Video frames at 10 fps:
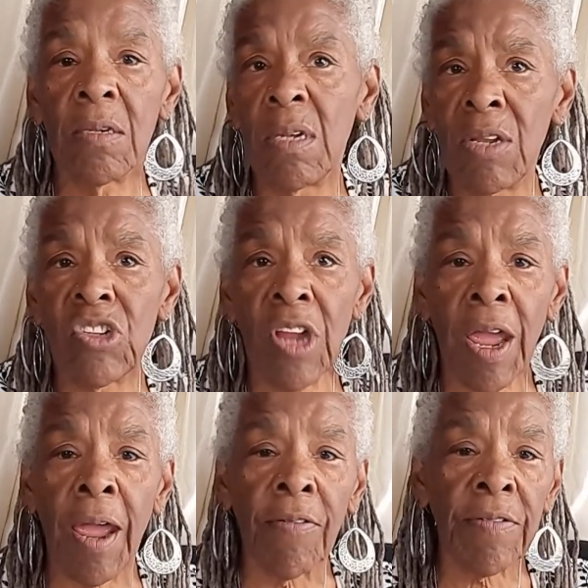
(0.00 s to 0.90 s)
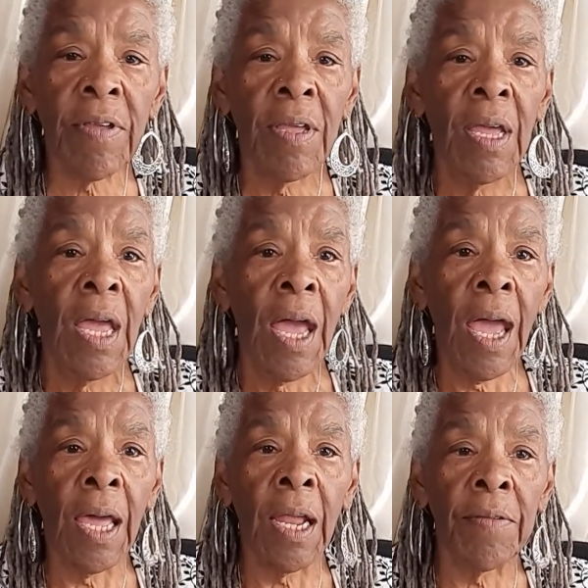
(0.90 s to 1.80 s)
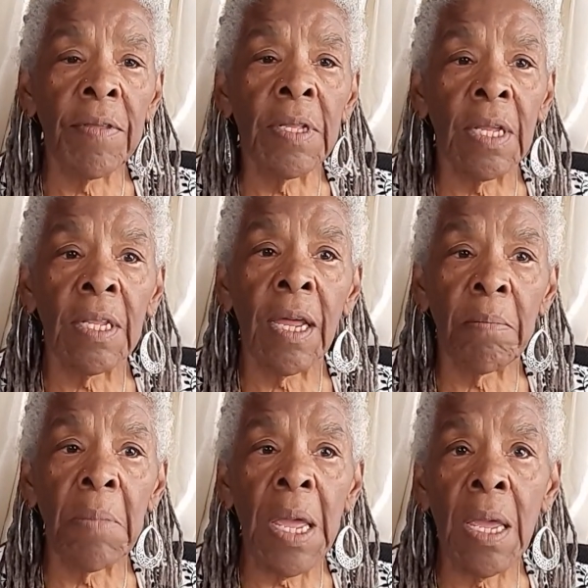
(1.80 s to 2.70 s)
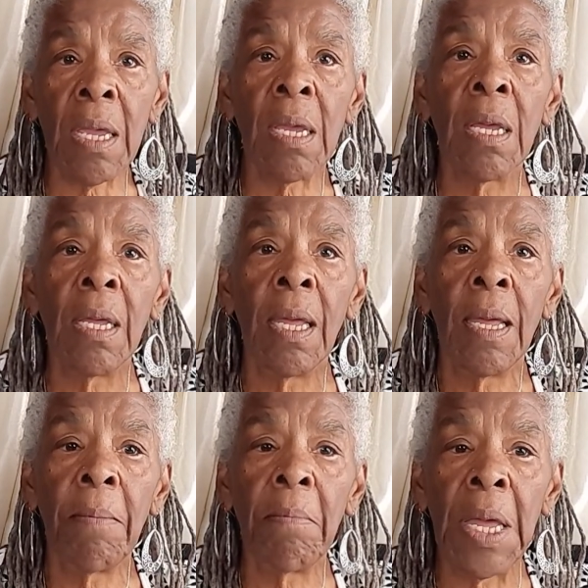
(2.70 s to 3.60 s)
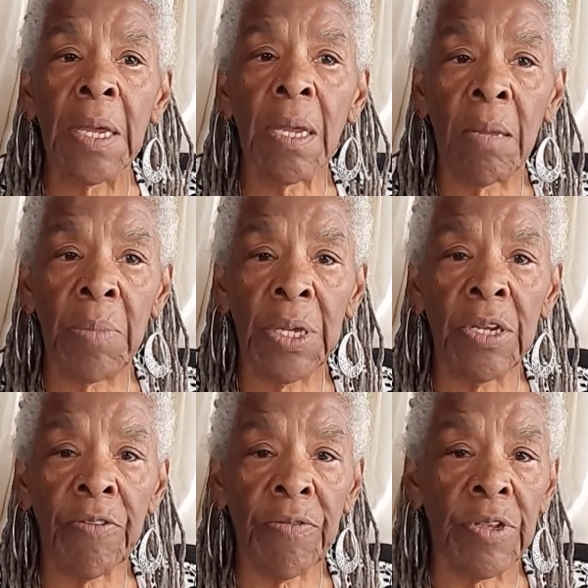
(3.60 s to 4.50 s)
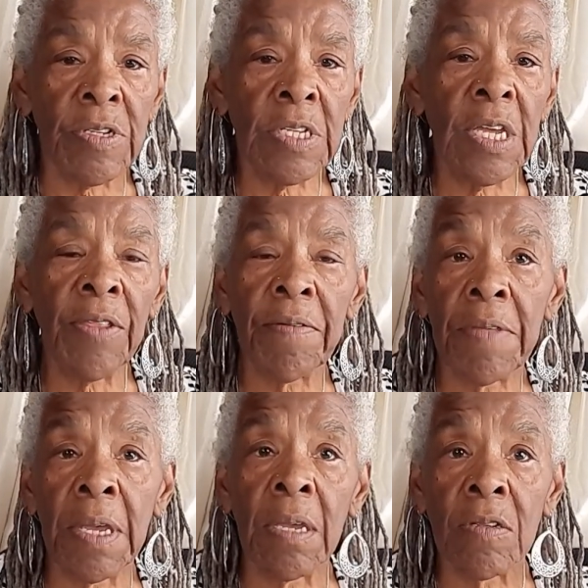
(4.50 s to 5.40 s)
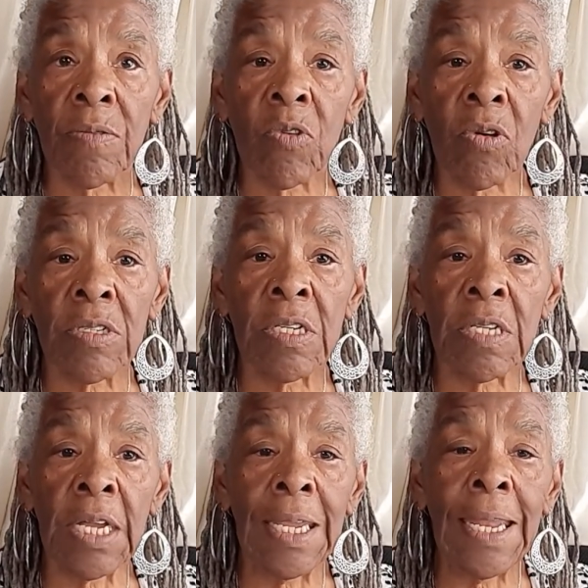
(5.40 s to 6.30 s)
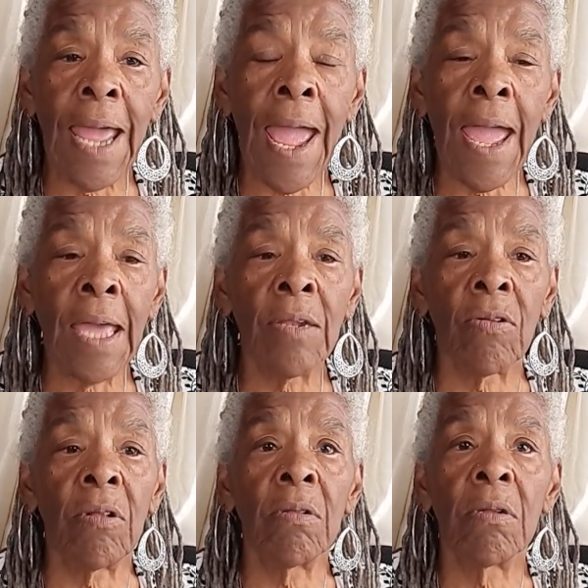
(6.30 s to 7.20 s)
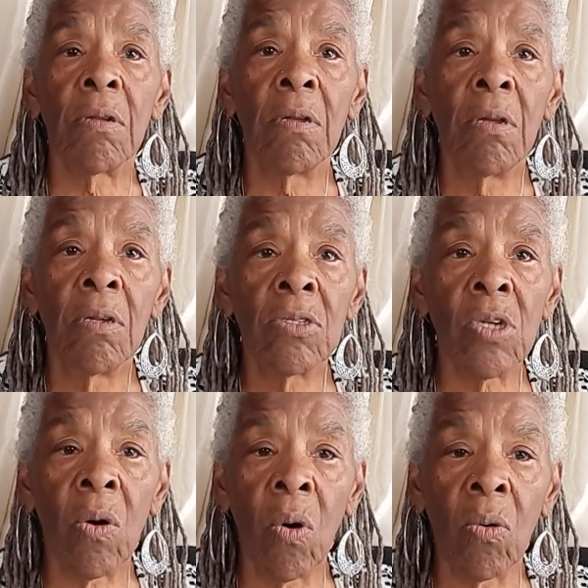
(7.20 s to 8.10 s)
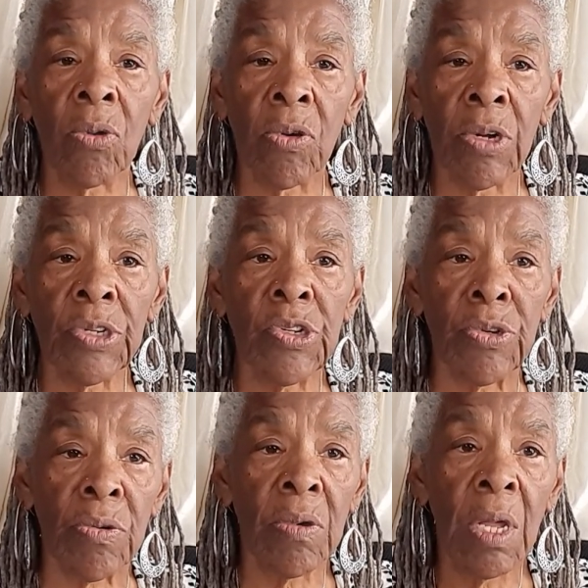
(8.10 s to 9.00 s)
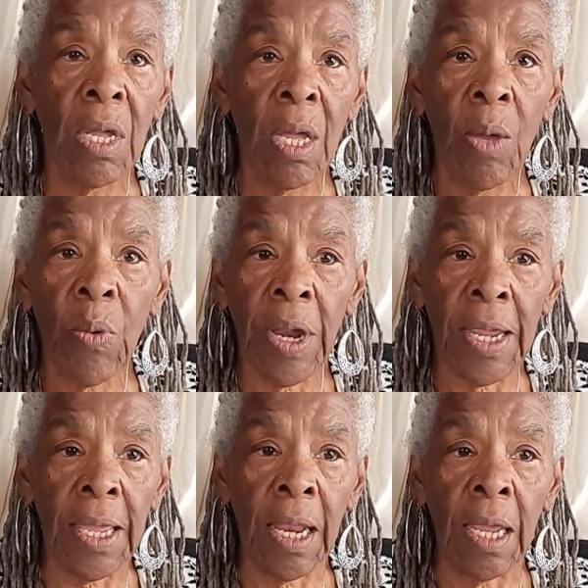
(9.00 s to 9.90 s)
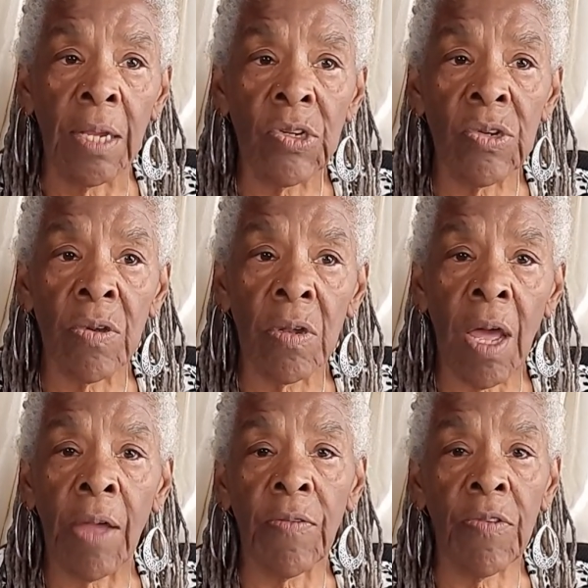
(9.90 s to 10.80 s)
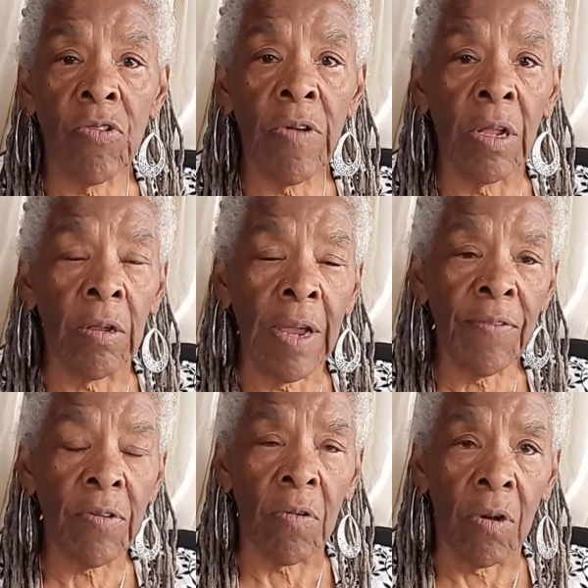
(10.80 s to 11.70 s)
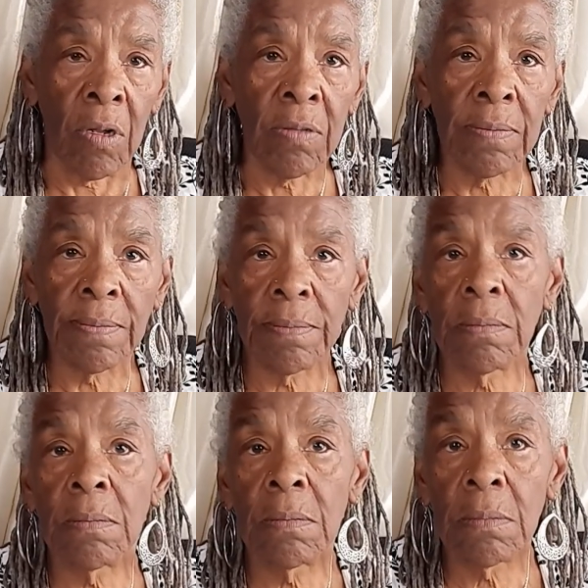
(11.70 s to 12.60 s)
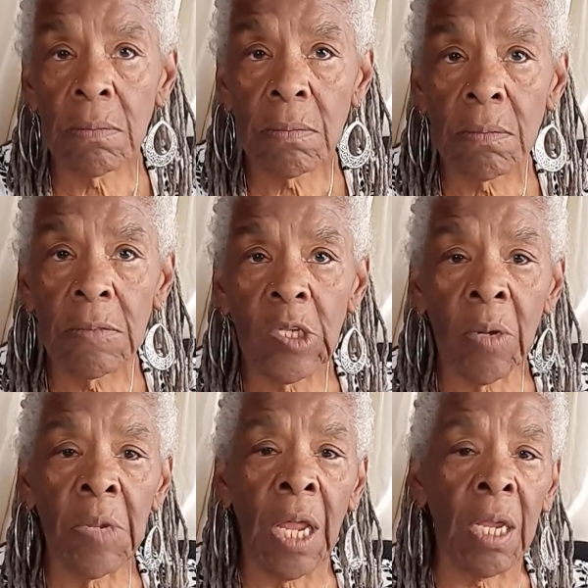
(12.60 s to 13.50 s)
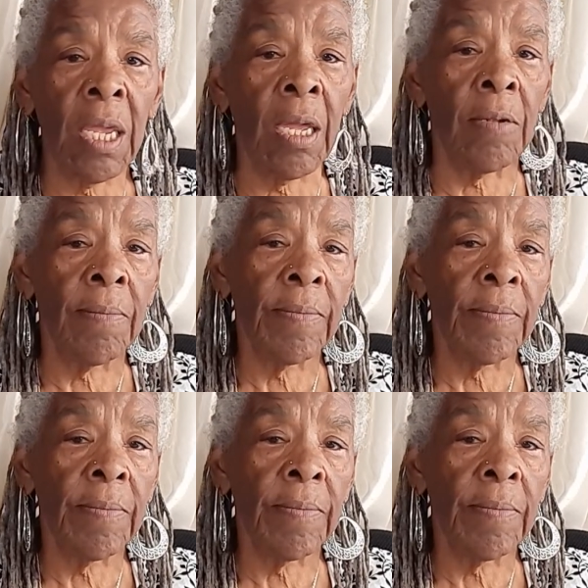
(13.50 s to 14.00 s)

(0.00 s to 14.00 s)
1.5 inches. And I think that that may make a big difference. The other thing is, of course, is I need a handle to hold on to when I get into and out of the trailer. After all, I'm not a kid.